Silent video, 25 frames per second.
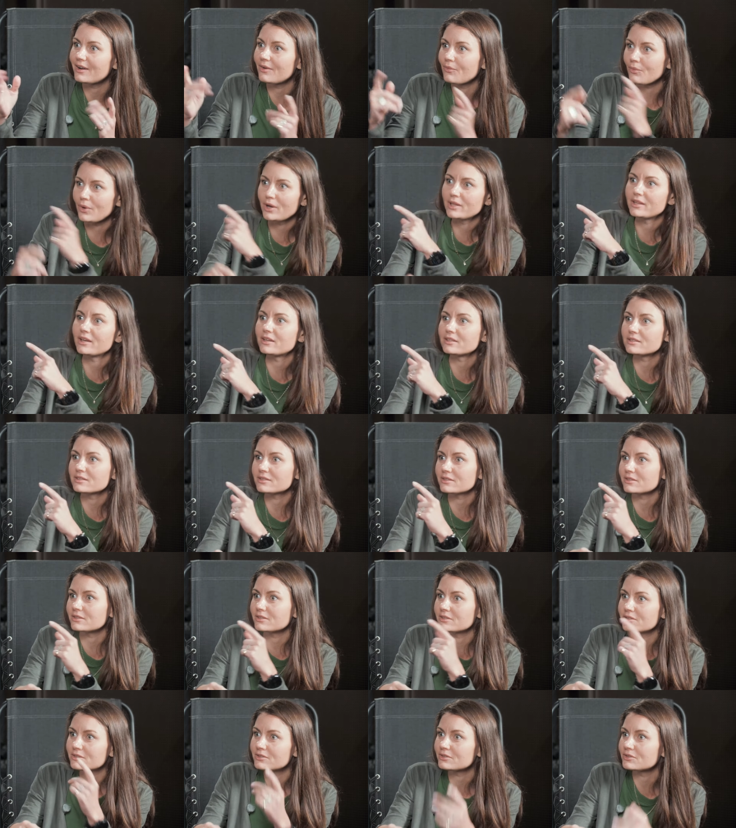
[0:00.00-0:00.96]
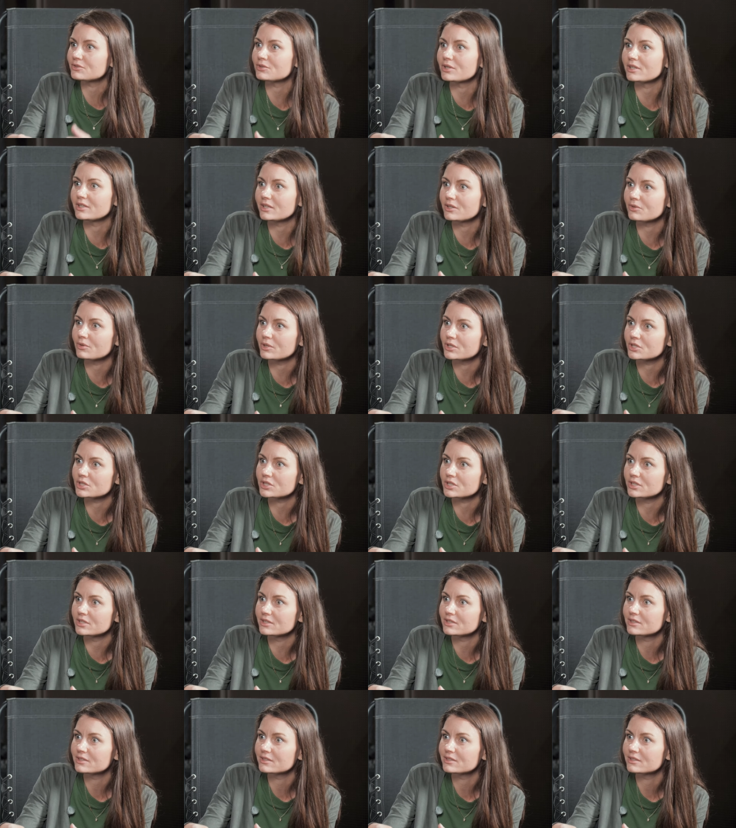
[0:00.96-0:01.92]
one answer to any
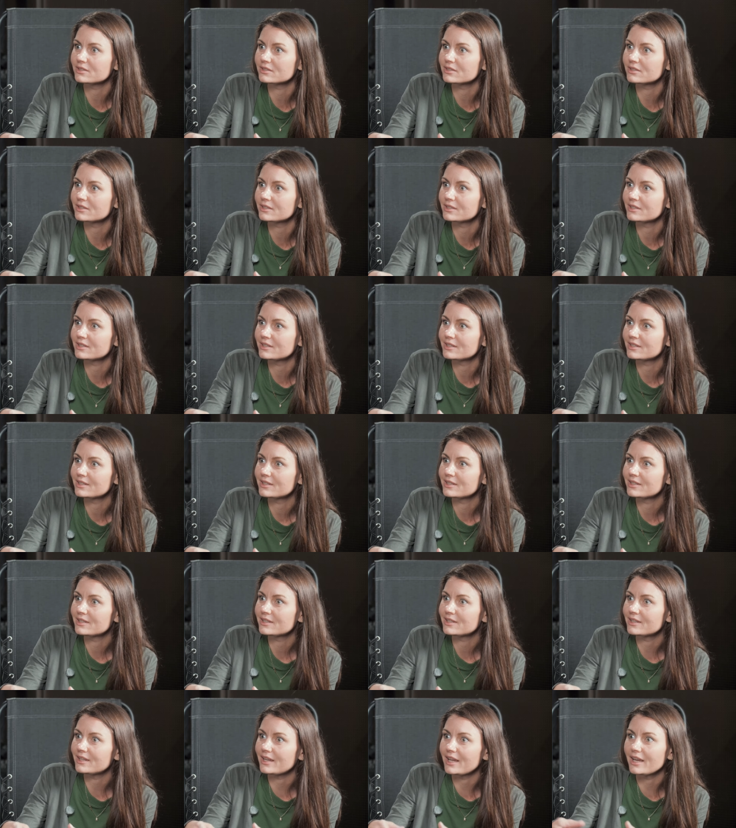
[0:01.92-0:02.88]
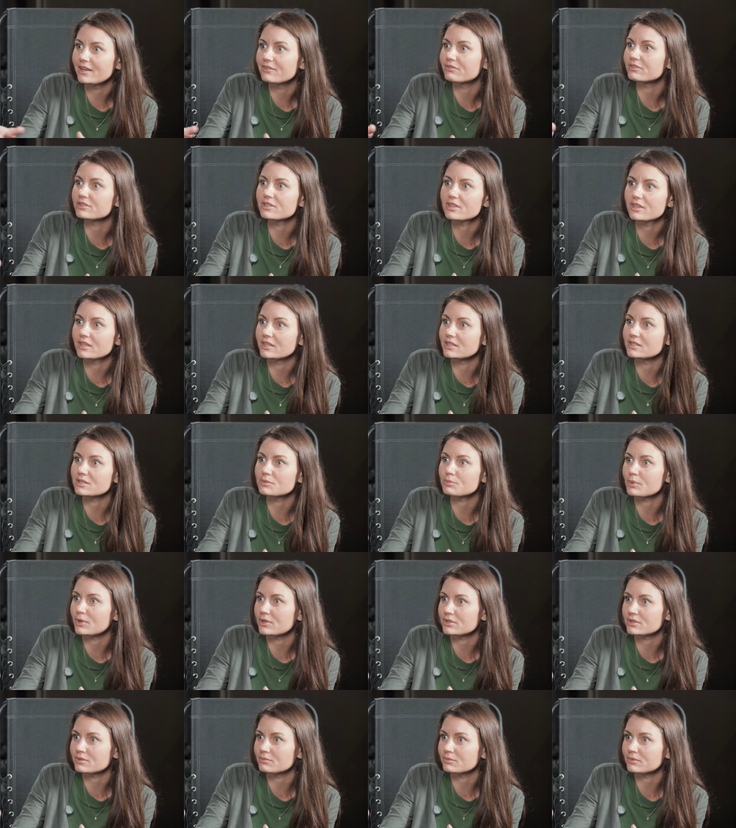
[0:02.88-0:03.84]
question. Everything is
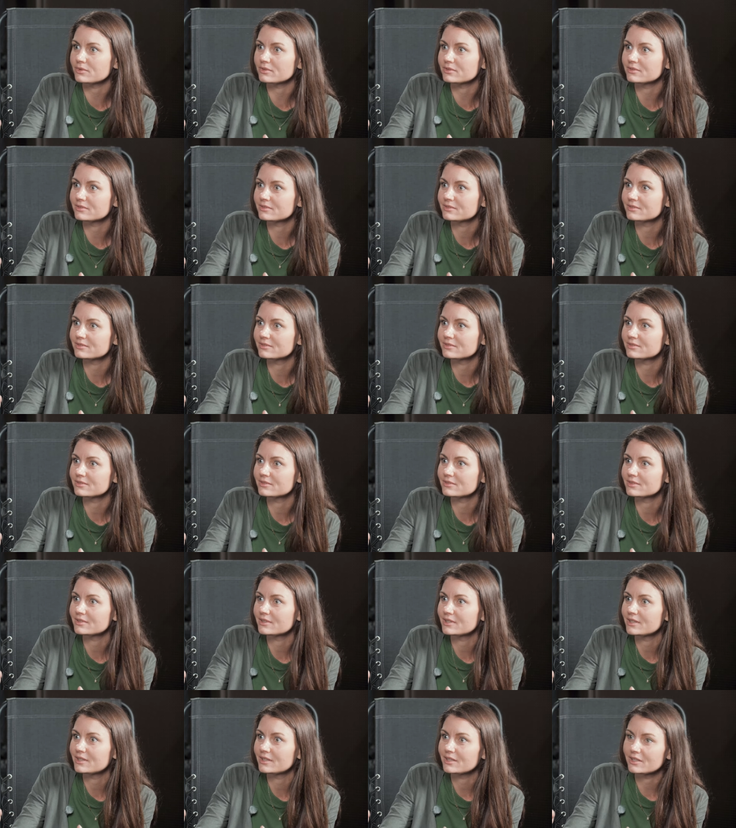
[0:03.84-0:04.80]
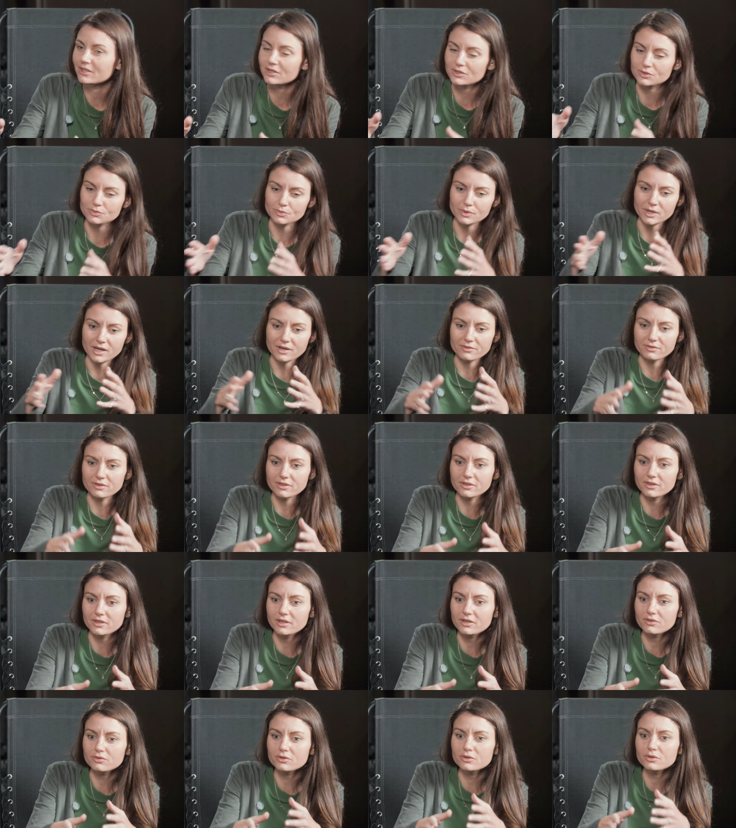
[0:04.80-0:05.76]
possible because we have
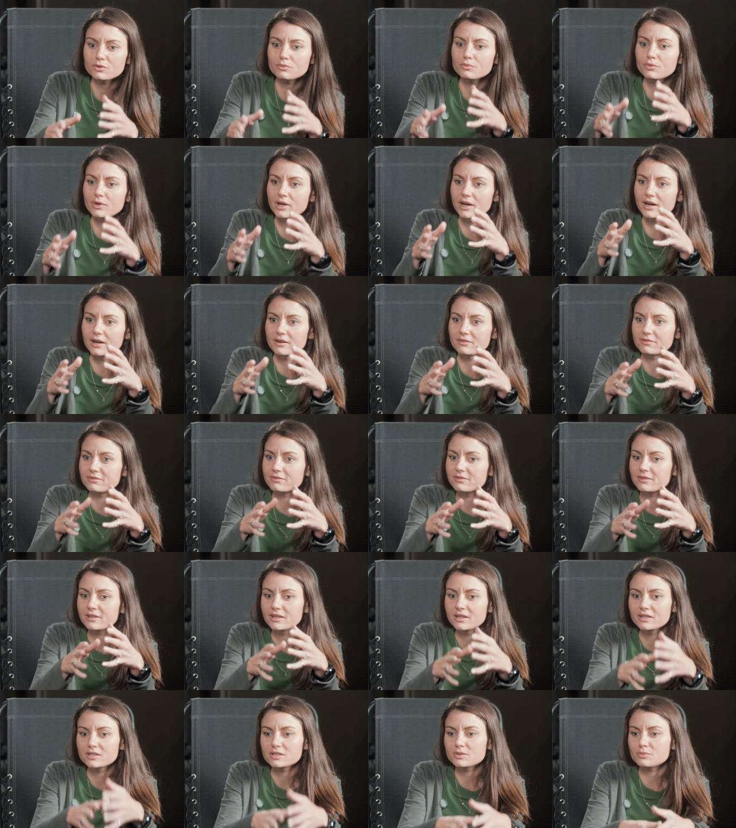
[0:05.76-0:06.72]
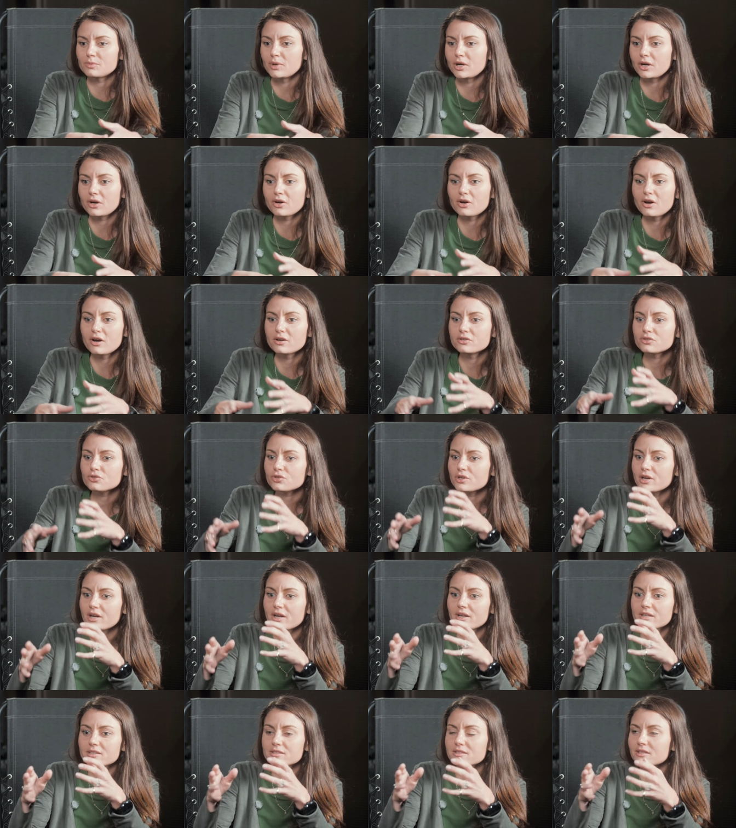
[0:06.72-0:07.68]
Ethereum, we have smart
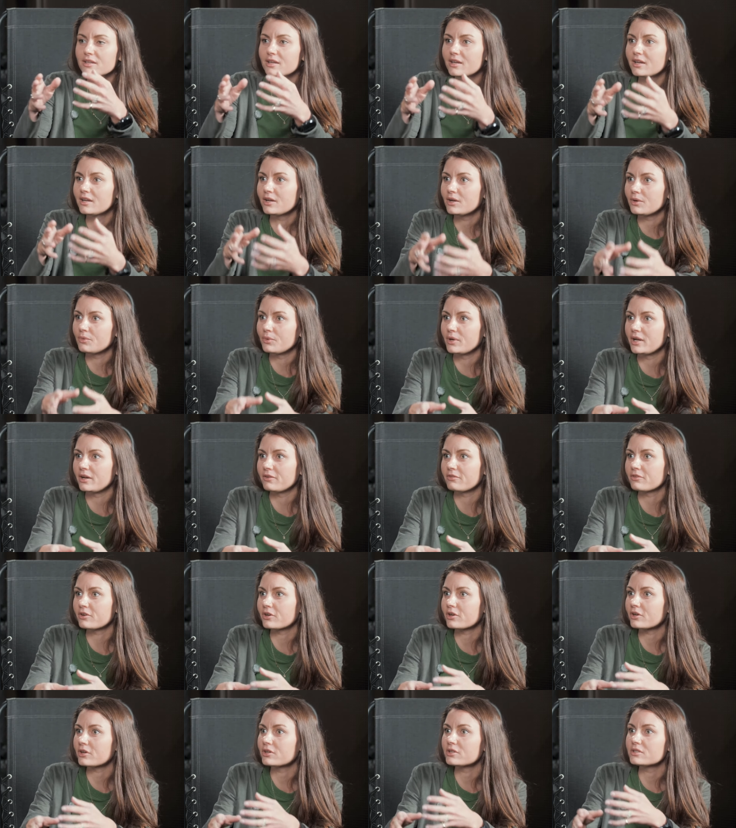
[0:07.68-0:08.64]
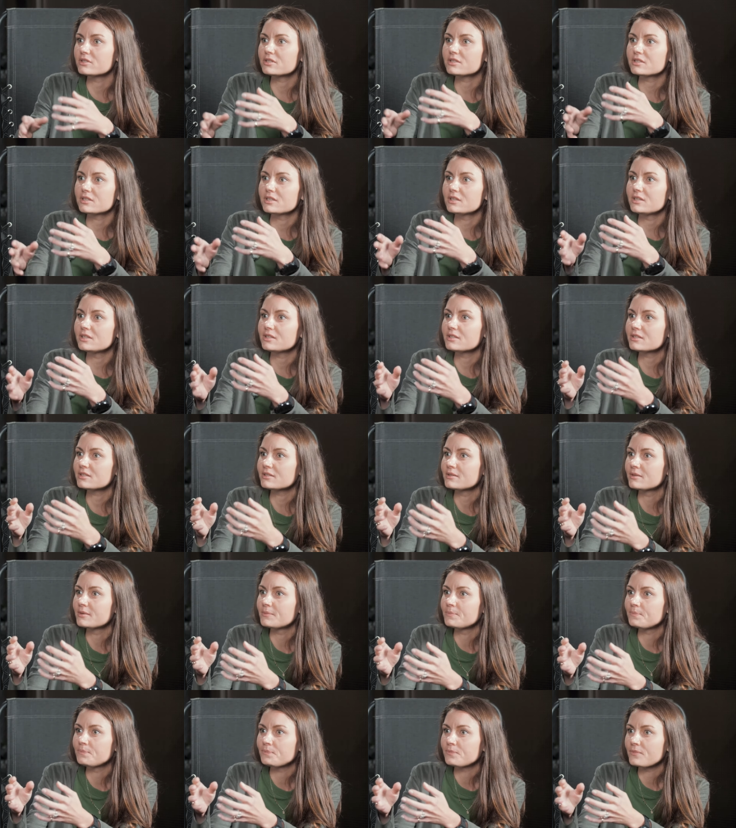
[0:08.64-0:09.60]
contracts, we have currencies,
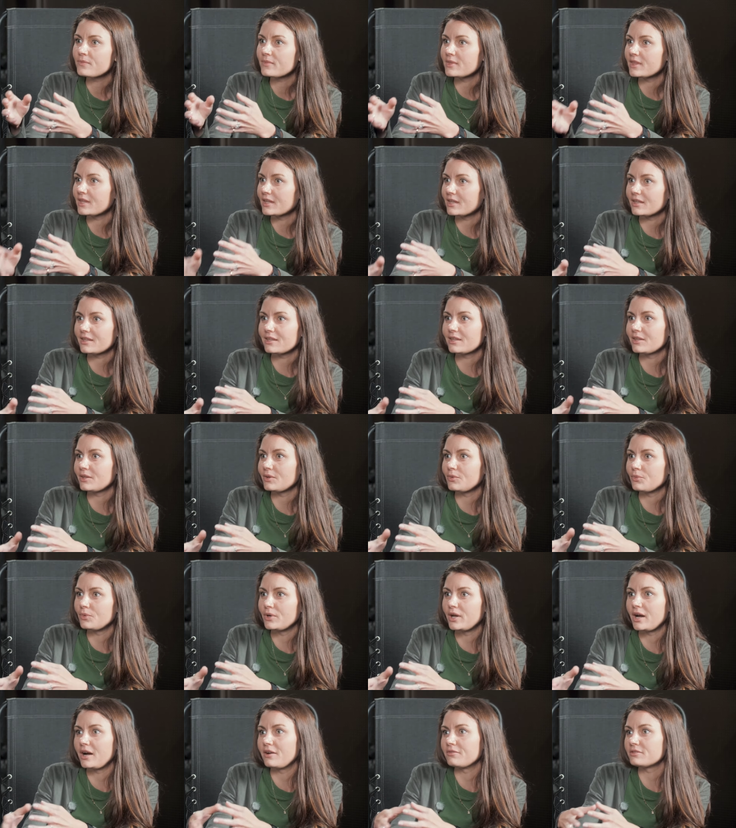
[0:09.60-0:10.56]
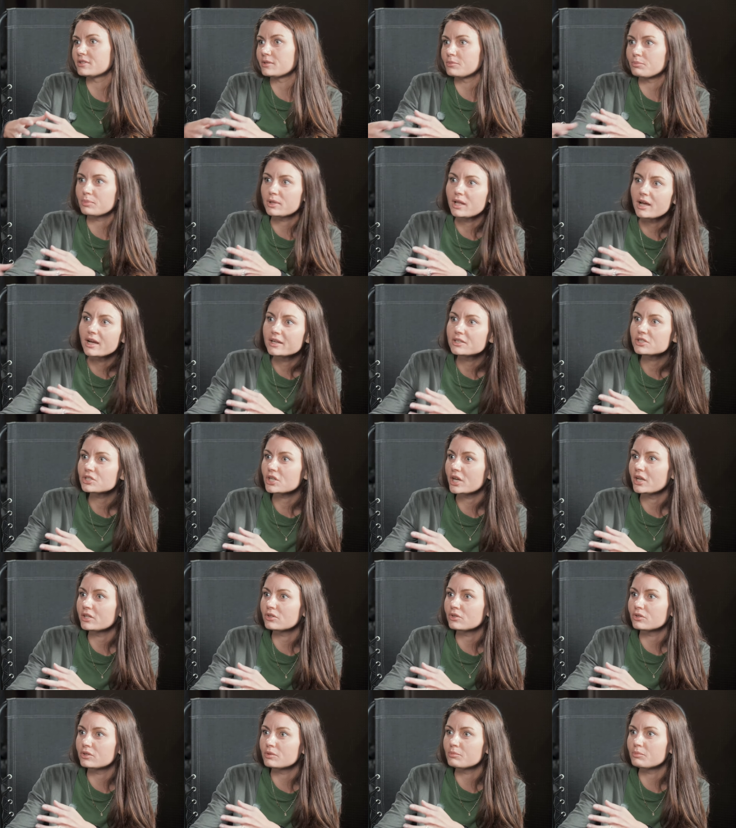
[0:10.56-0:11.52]
we have supply
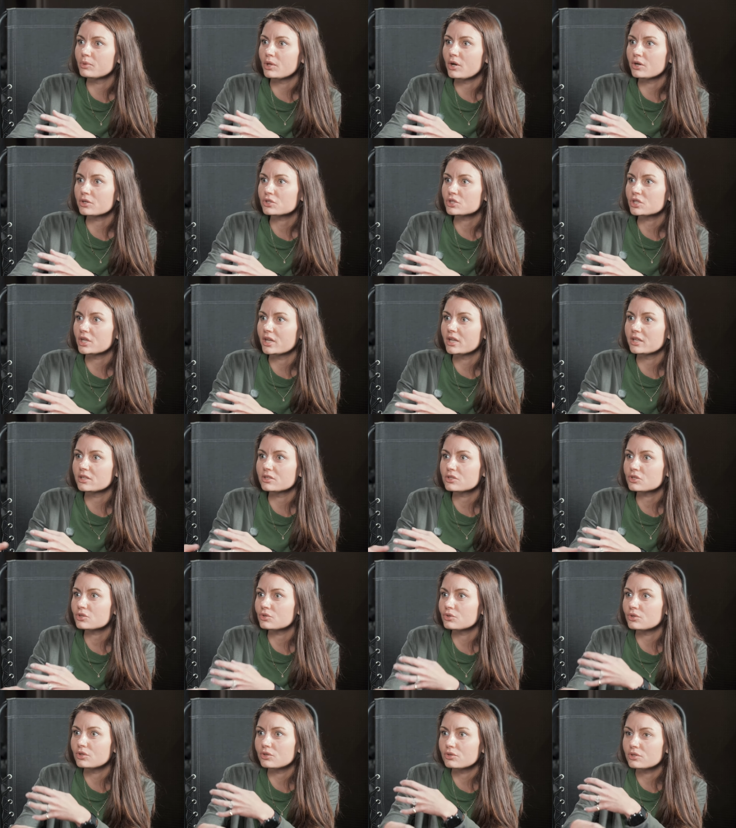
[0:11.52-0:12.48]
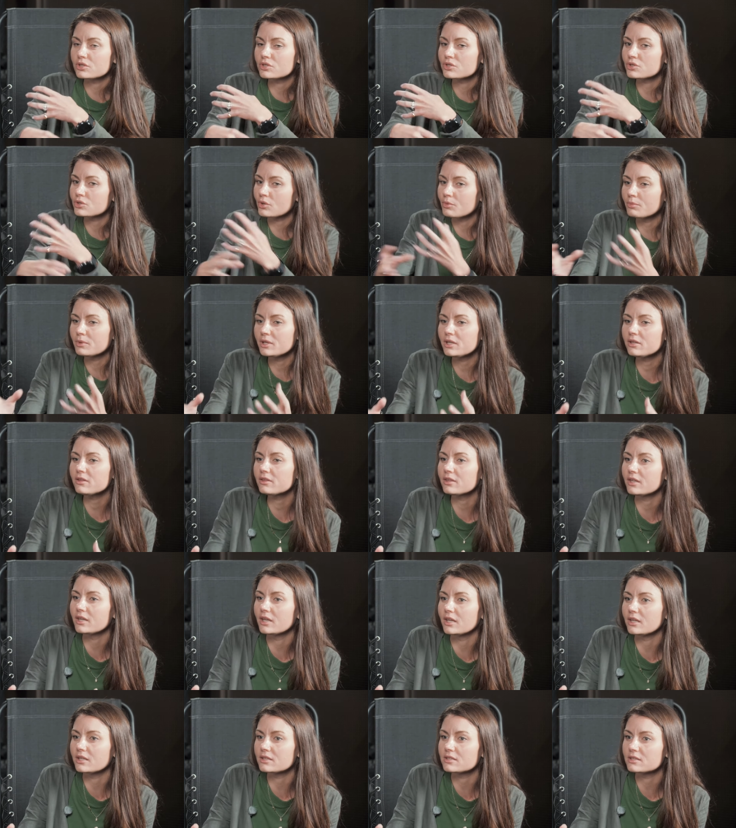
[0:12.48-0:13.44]
chain on the blockchain. So there are so many
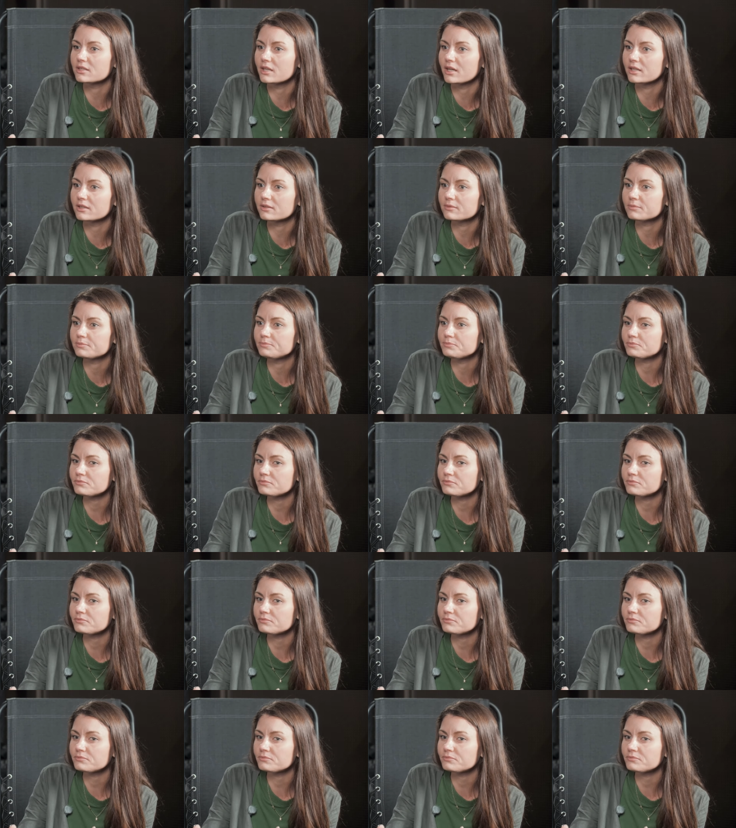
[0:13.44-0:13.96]
things that